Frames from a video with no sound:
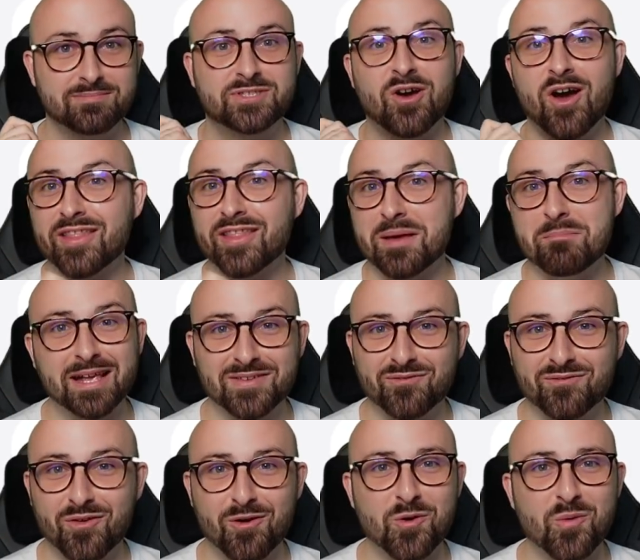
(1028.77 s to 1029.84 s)
tie their
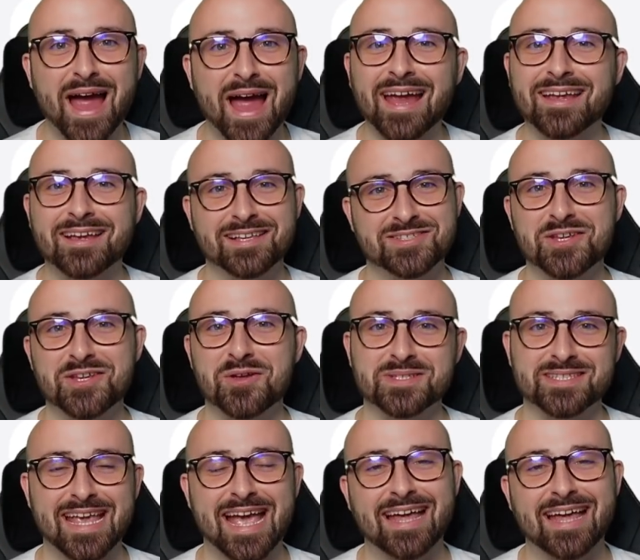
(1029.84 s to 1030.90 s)
metaphorical anchor to you
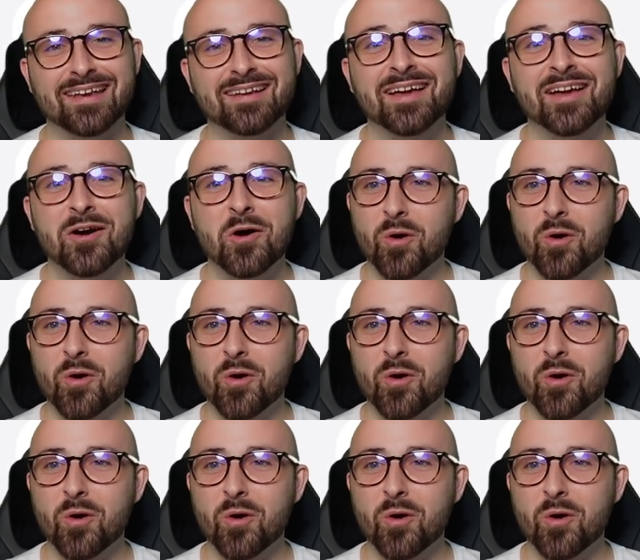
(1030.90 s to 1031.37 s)
as a candidate.